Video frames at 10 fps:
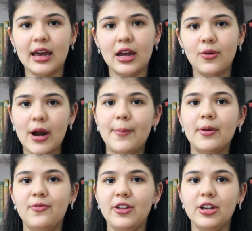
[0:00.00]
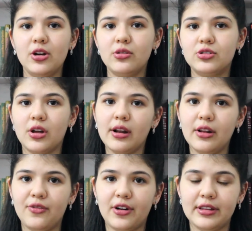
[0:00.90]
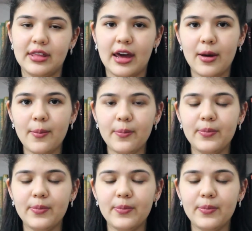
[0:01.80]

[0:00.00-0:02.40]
a wrap-up video solely for them